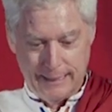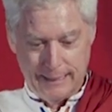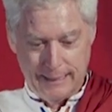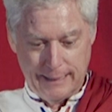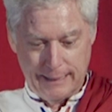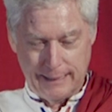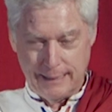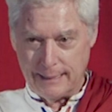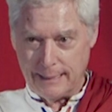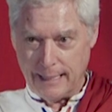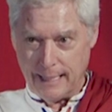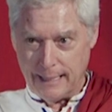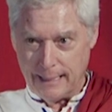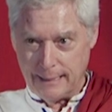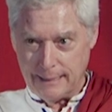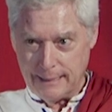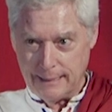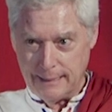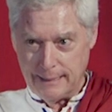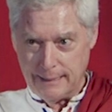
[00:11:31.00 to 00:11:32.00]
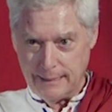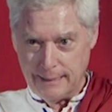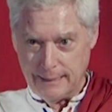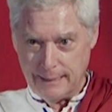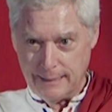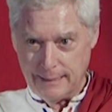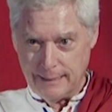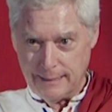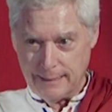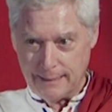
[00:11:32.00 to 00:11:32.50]
This is science.
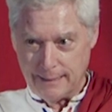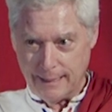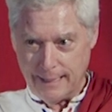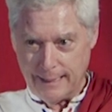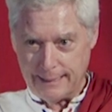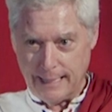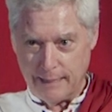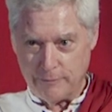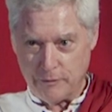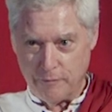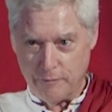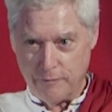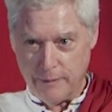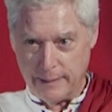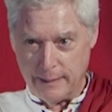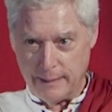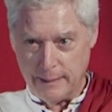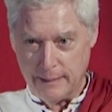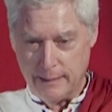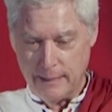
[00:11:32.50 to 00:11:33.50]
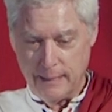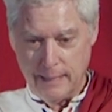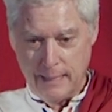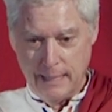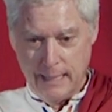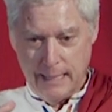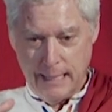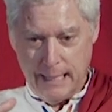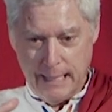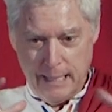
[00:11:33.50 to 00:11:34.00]
So let's have some fun.
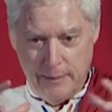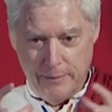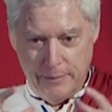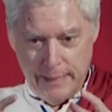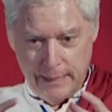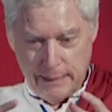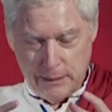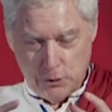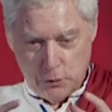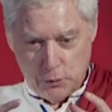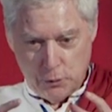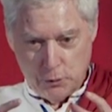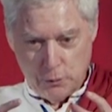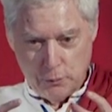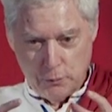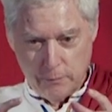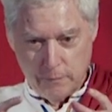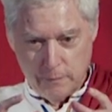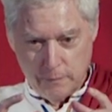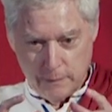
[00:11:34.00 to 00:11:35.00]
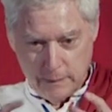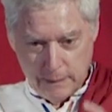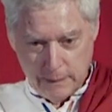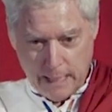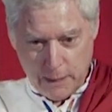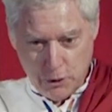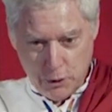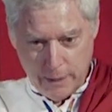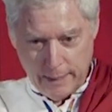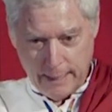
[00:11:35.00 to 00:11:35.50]
In this
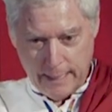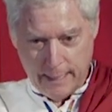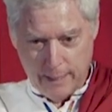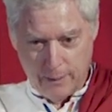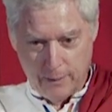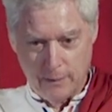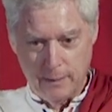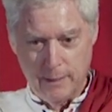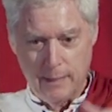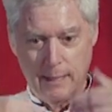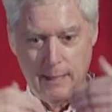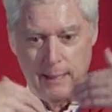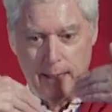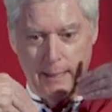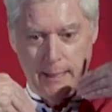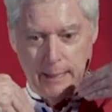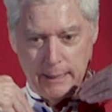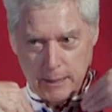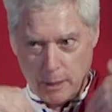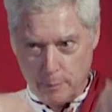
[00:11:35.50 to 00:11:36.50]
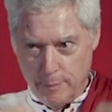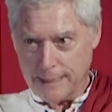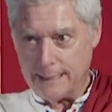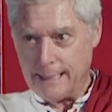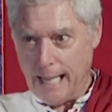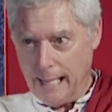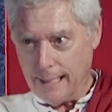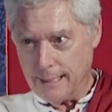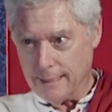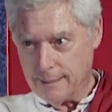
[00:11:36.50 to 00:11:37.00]
session now, it's going to be
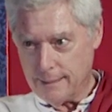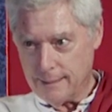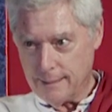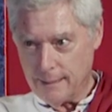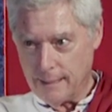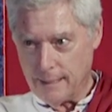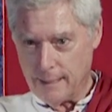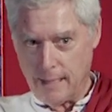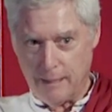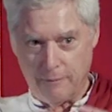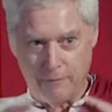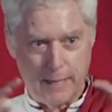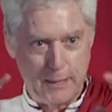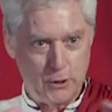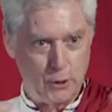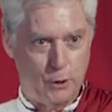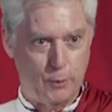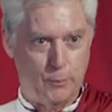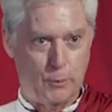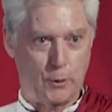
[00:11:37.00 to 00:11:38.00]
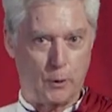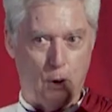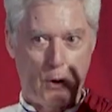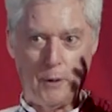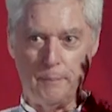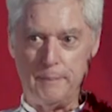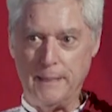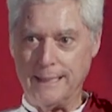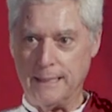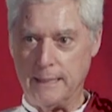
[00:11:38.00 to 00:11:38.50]
silent. And I invite you to put all
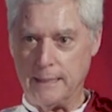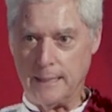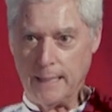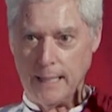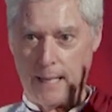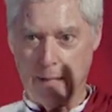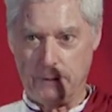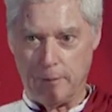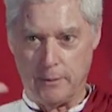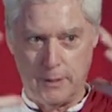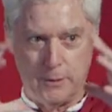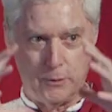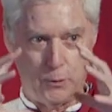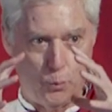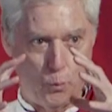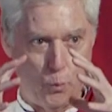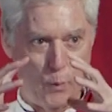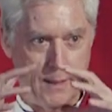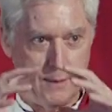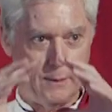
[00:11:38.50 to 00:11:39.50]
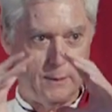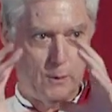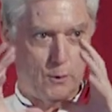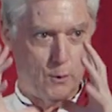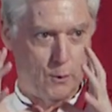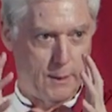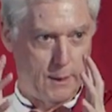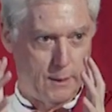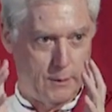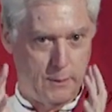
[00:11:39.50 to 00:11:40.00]
the pieces together into one
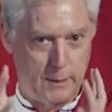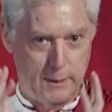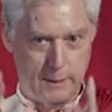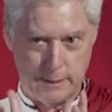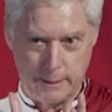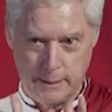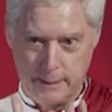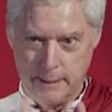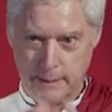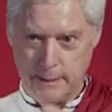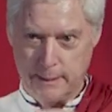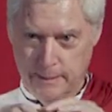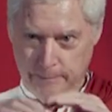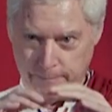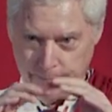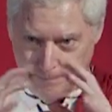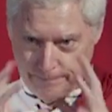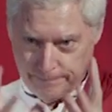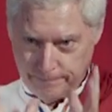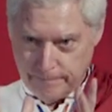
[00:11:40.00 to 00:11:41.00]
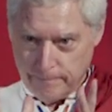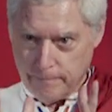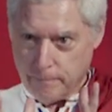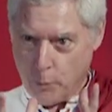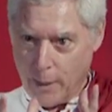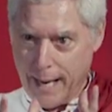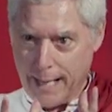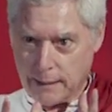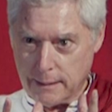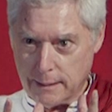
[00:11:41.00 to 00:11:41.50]
coherent
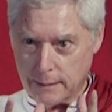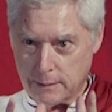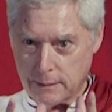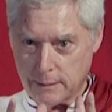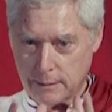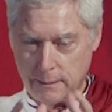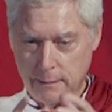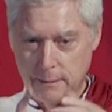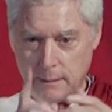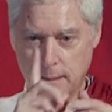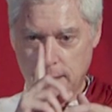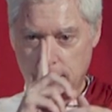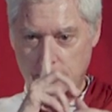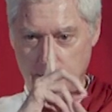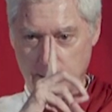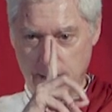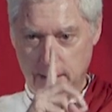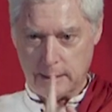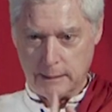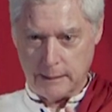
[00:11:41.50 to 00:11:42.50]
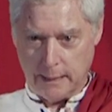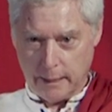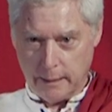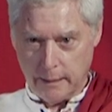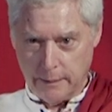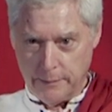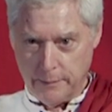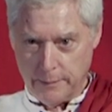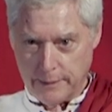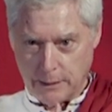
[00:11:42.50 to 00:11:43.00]
practice. Settle
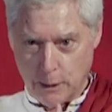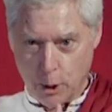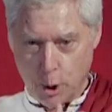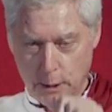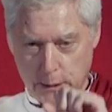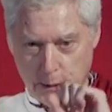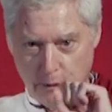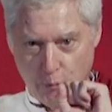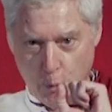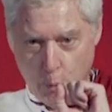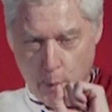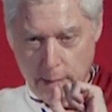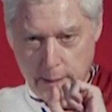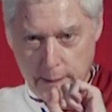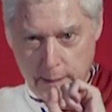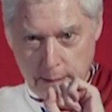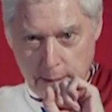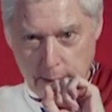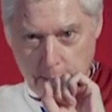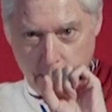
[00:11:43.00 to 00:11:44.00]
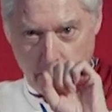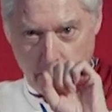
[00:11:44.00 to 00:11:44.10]
in the stillness of awareness,